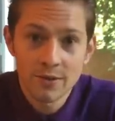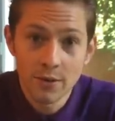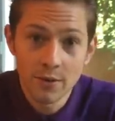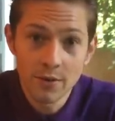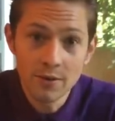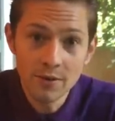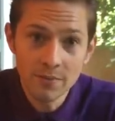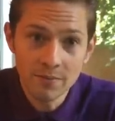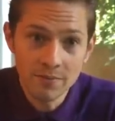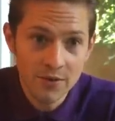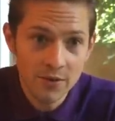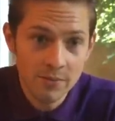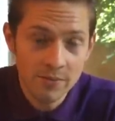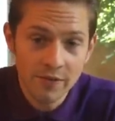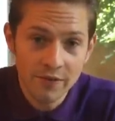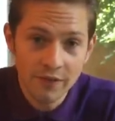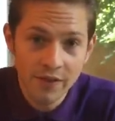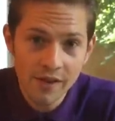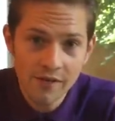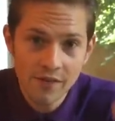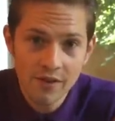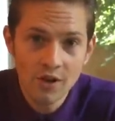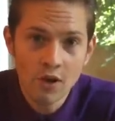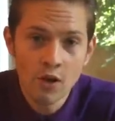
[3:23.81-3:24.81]
So do
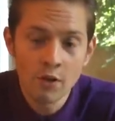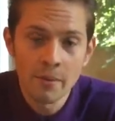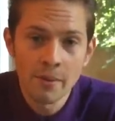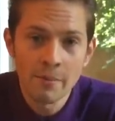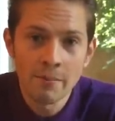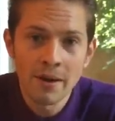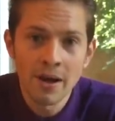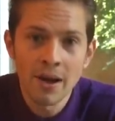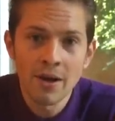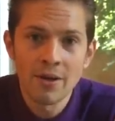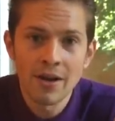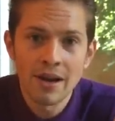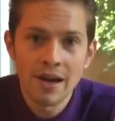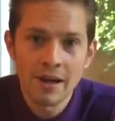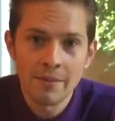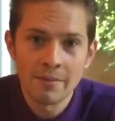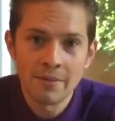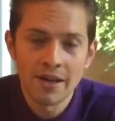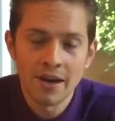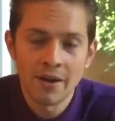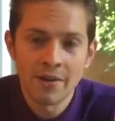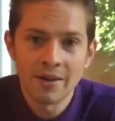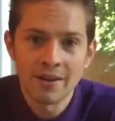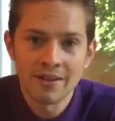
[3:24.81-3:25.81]
me a favour, comment below,
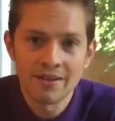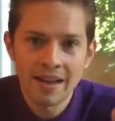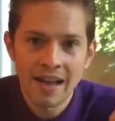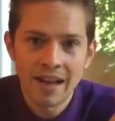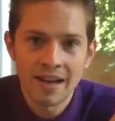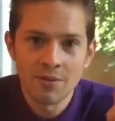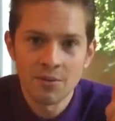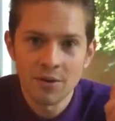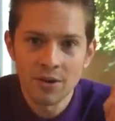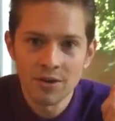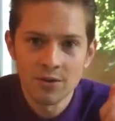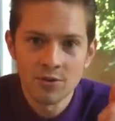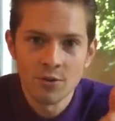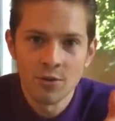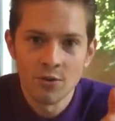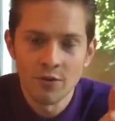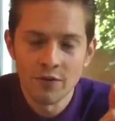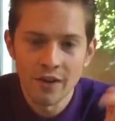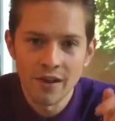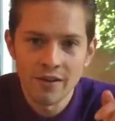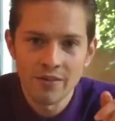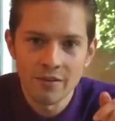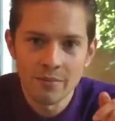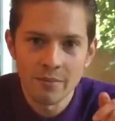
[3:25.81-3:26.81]
let me know exactly what
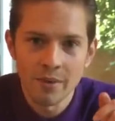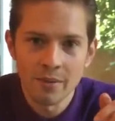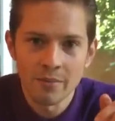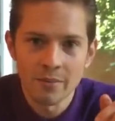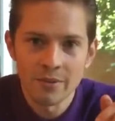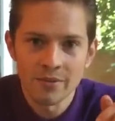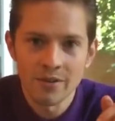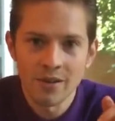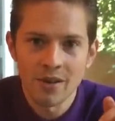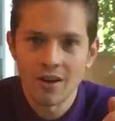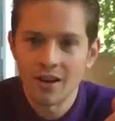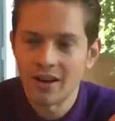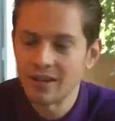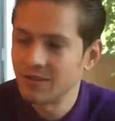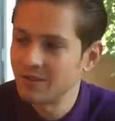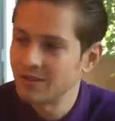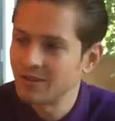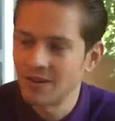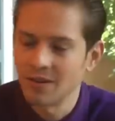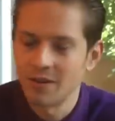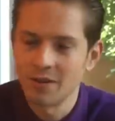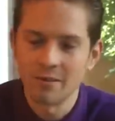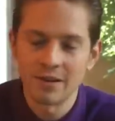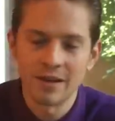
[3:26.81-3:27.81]
your favourite moments are.
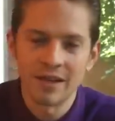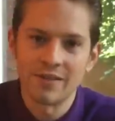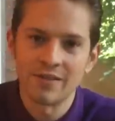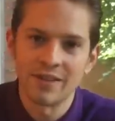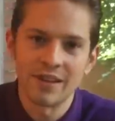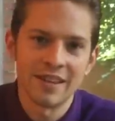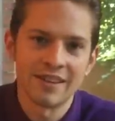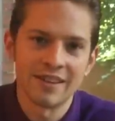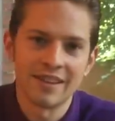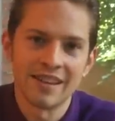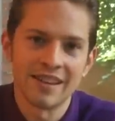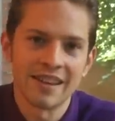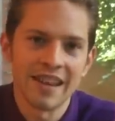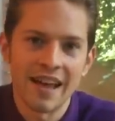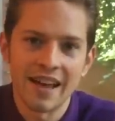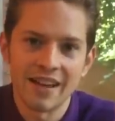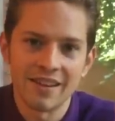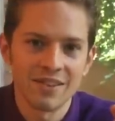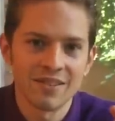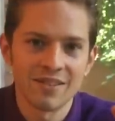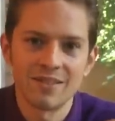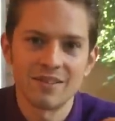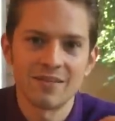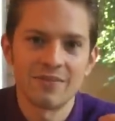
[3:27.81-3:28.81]
I just can't believe that he did
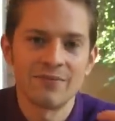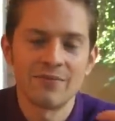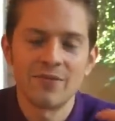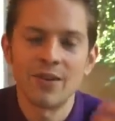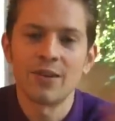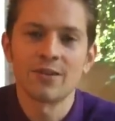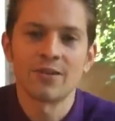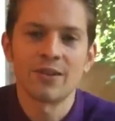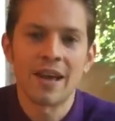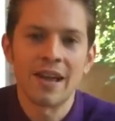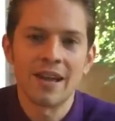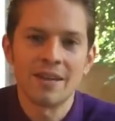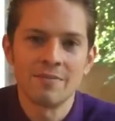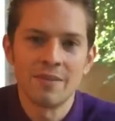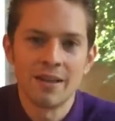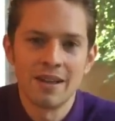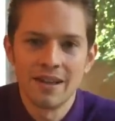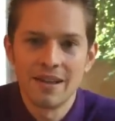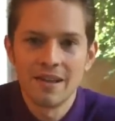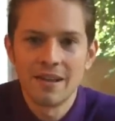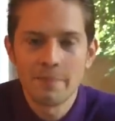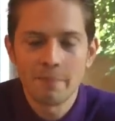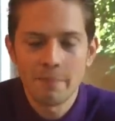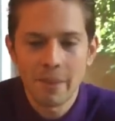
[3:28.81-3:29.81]
that. It's first
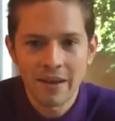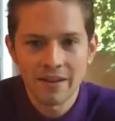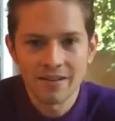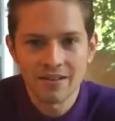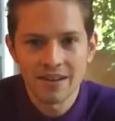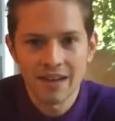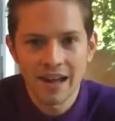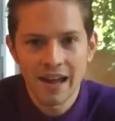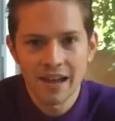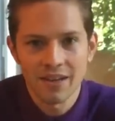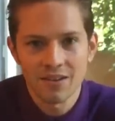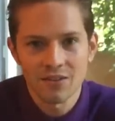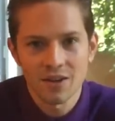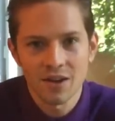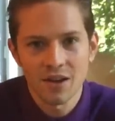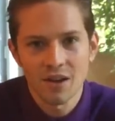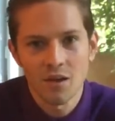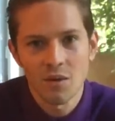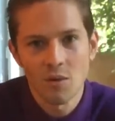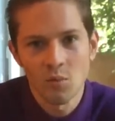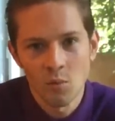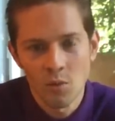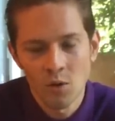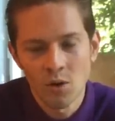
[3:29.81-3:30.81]
game, bangs in a
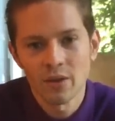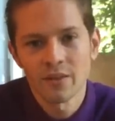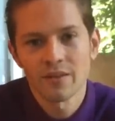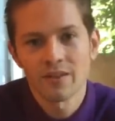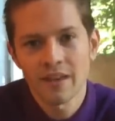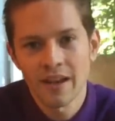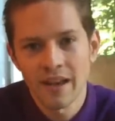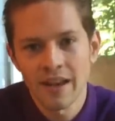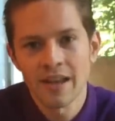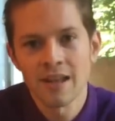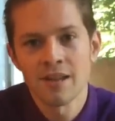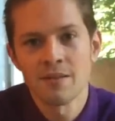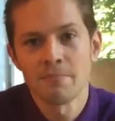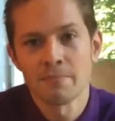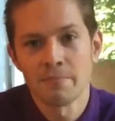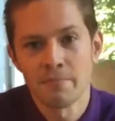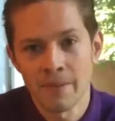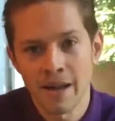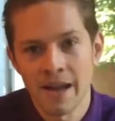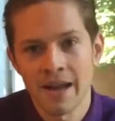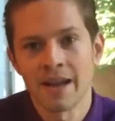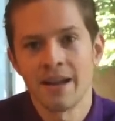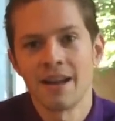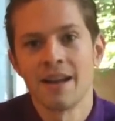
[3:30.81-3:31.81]
hat-trick. What
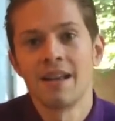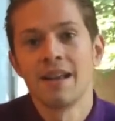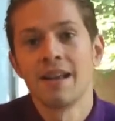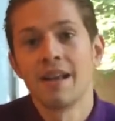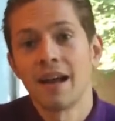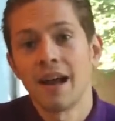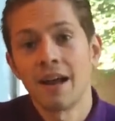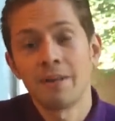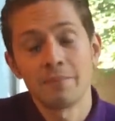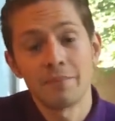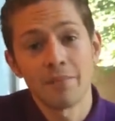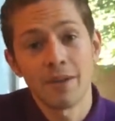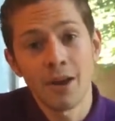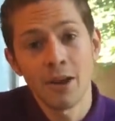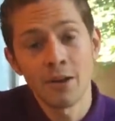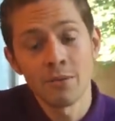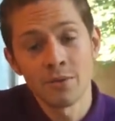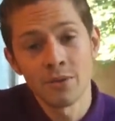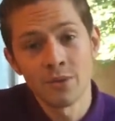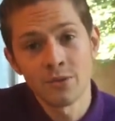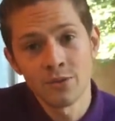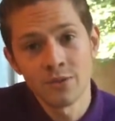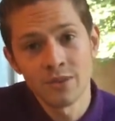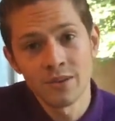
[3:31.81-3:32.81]
a man. I
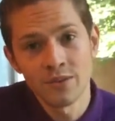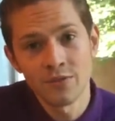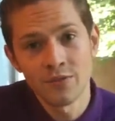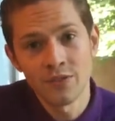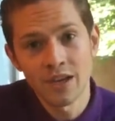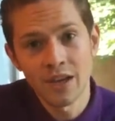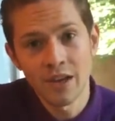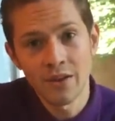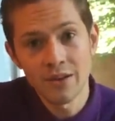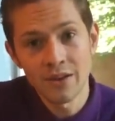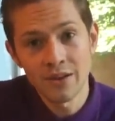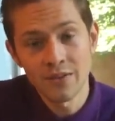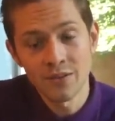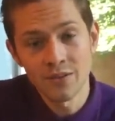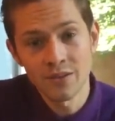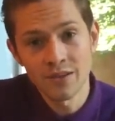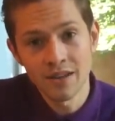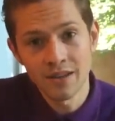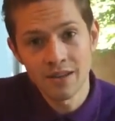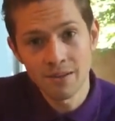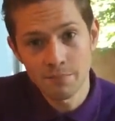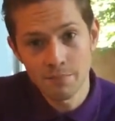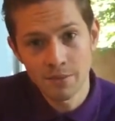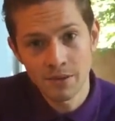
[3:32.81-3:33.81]
hope you enjoyed this video, and
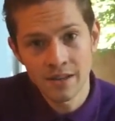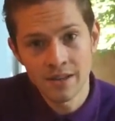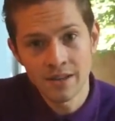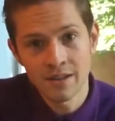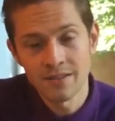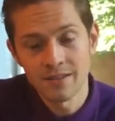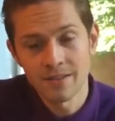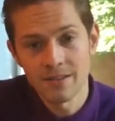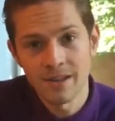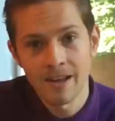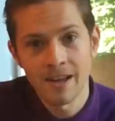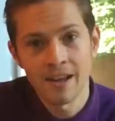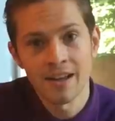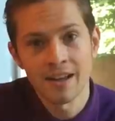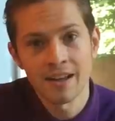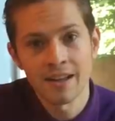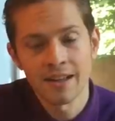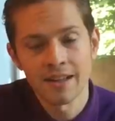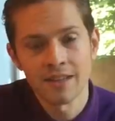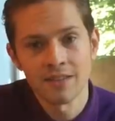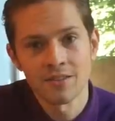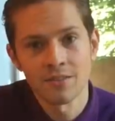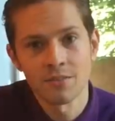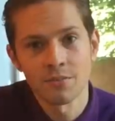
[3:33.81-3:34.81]
if you did, please
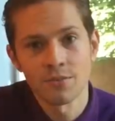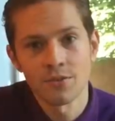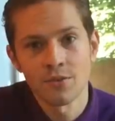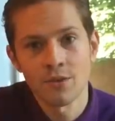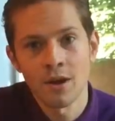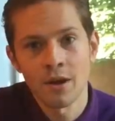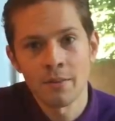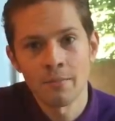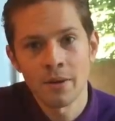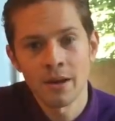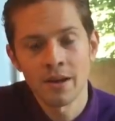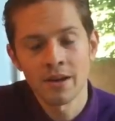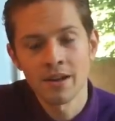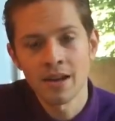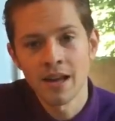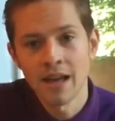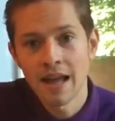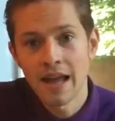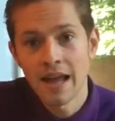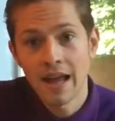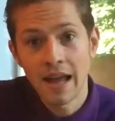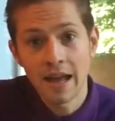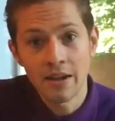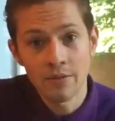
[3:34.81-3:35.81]
click the subscribe
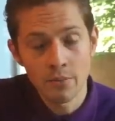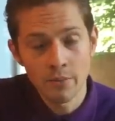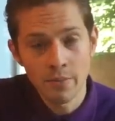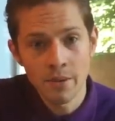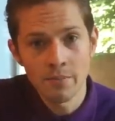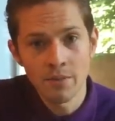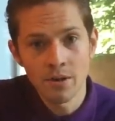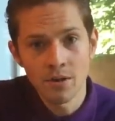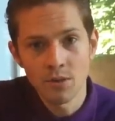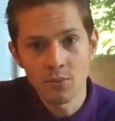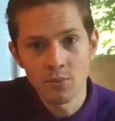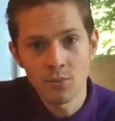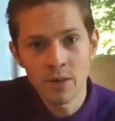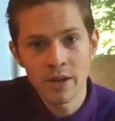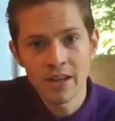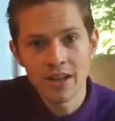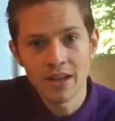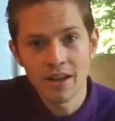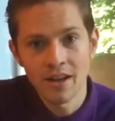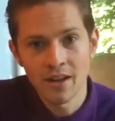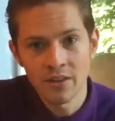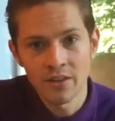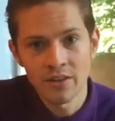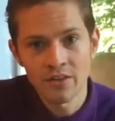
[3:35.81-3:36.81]
button. And remember,
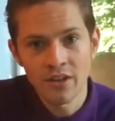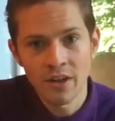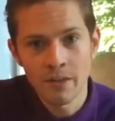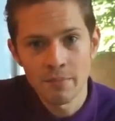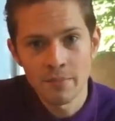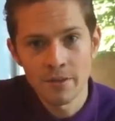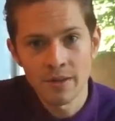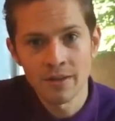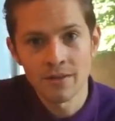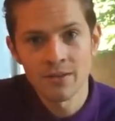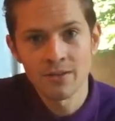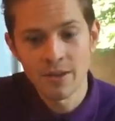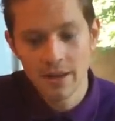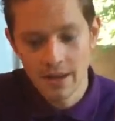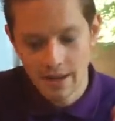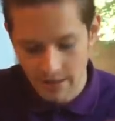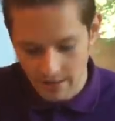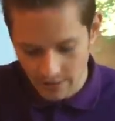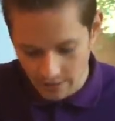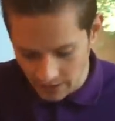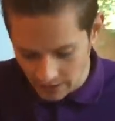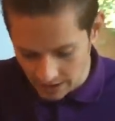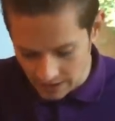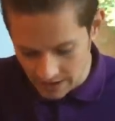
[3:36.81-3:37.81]
we are the
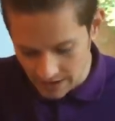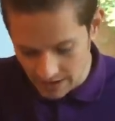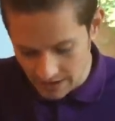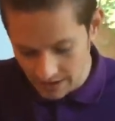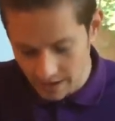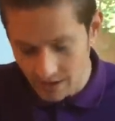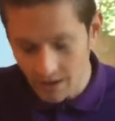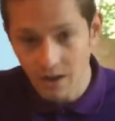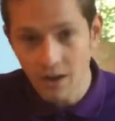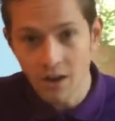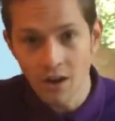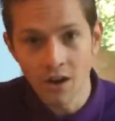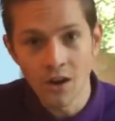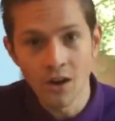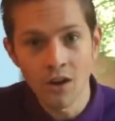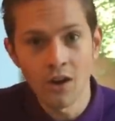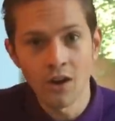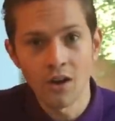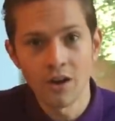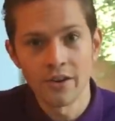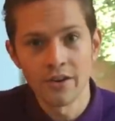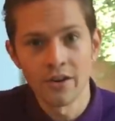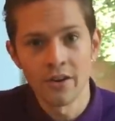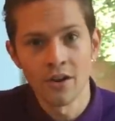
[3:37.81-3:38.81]
champions, they
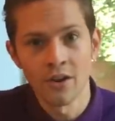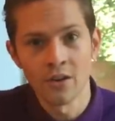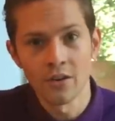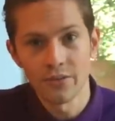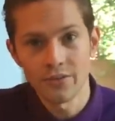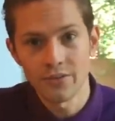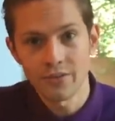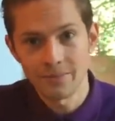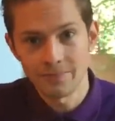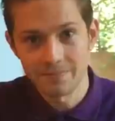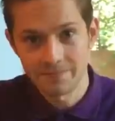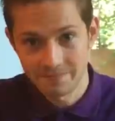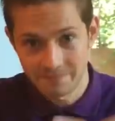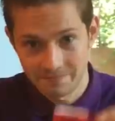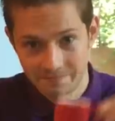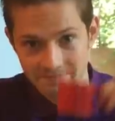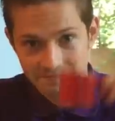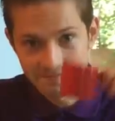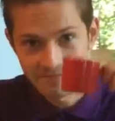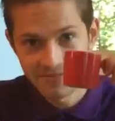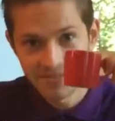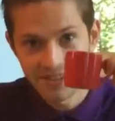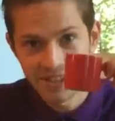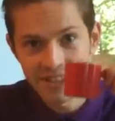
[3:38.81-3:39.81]
are not.
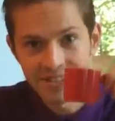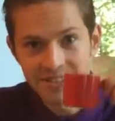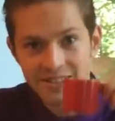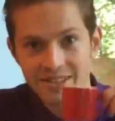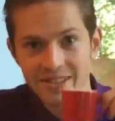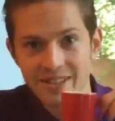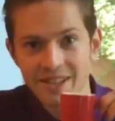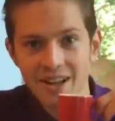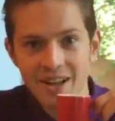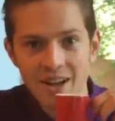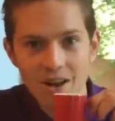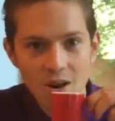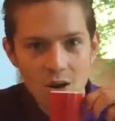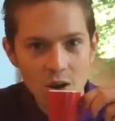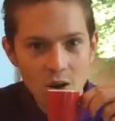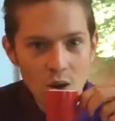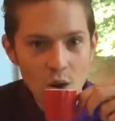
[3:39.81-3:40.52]
Cheers.